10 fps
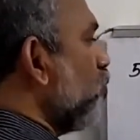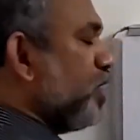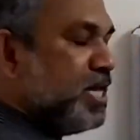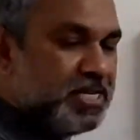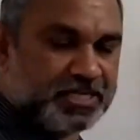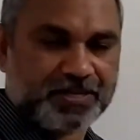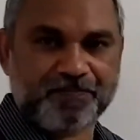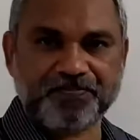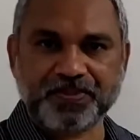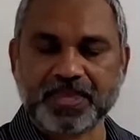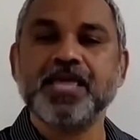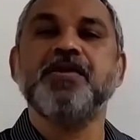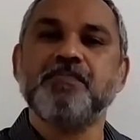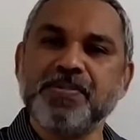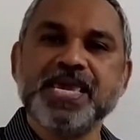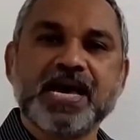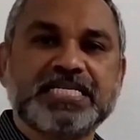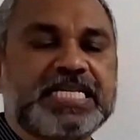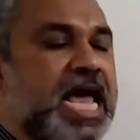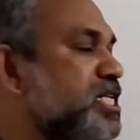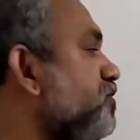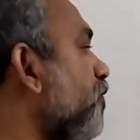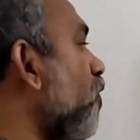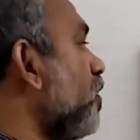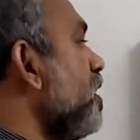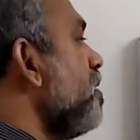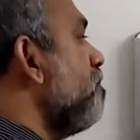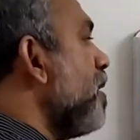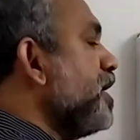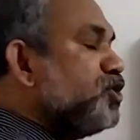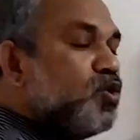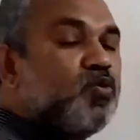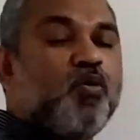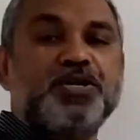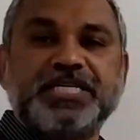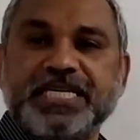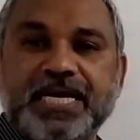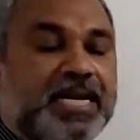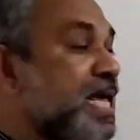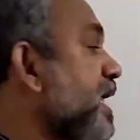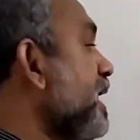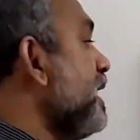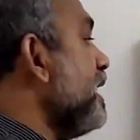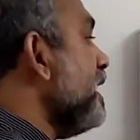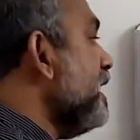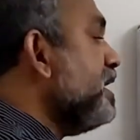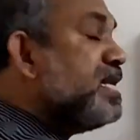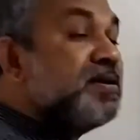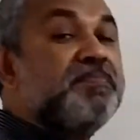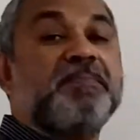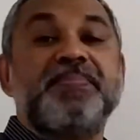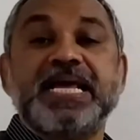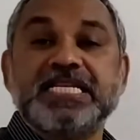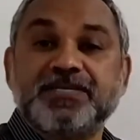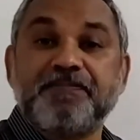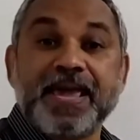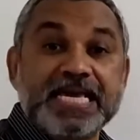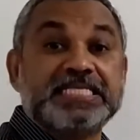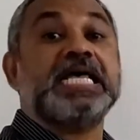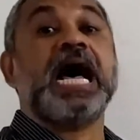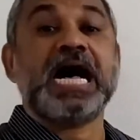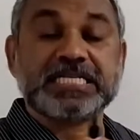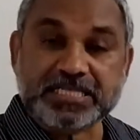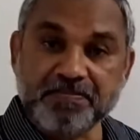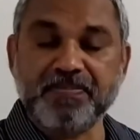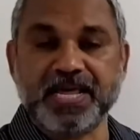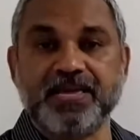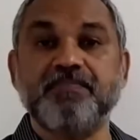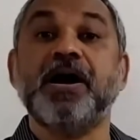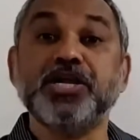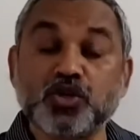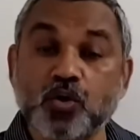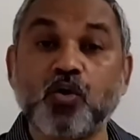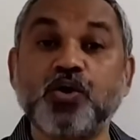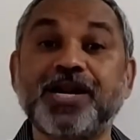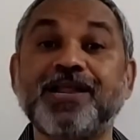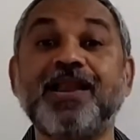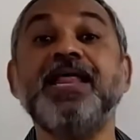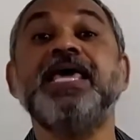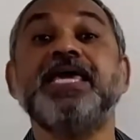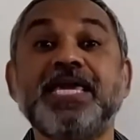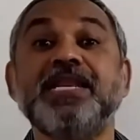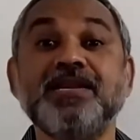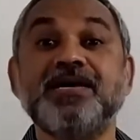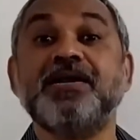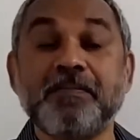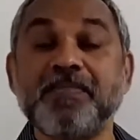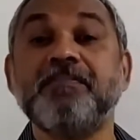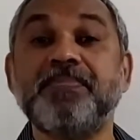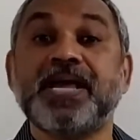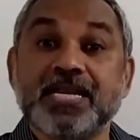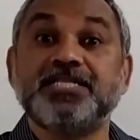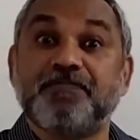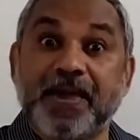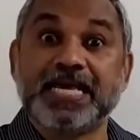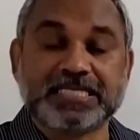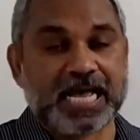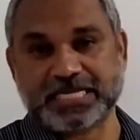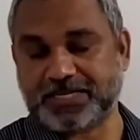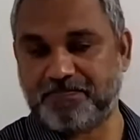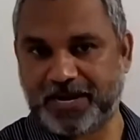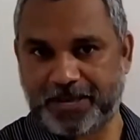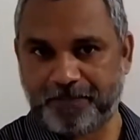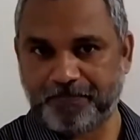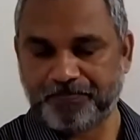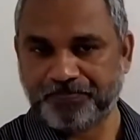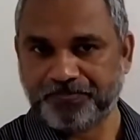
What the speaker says: proteins. MIA stands for mitochondrial inner membrane space assembly. Mitochondrial inner membrane space assembly.